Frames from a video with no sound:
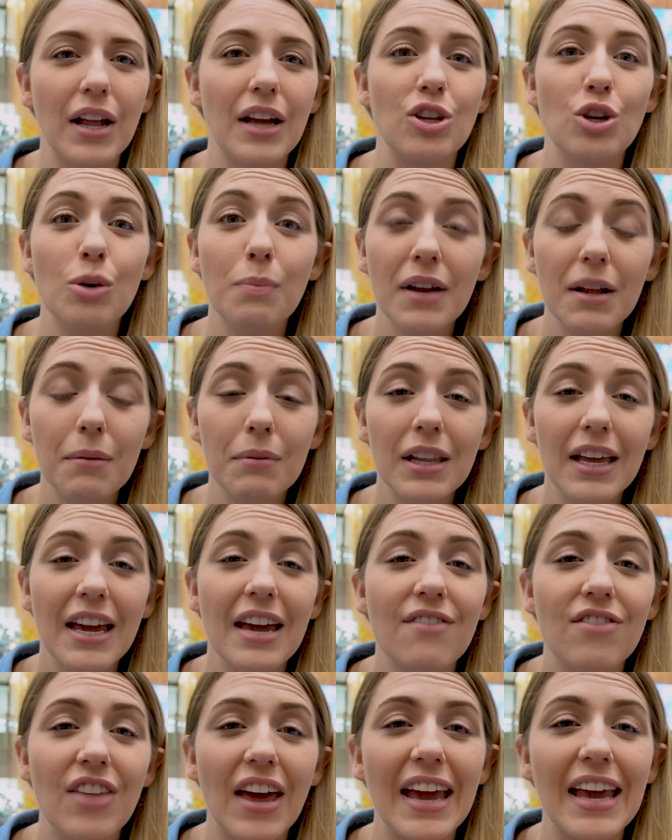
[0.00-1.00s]
And you better
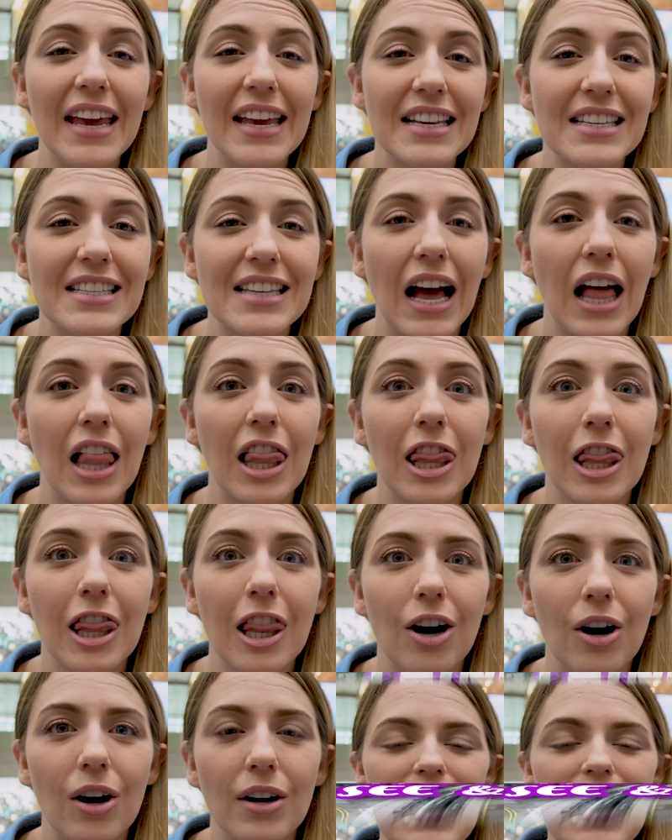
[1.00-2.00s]
believe there is a lot.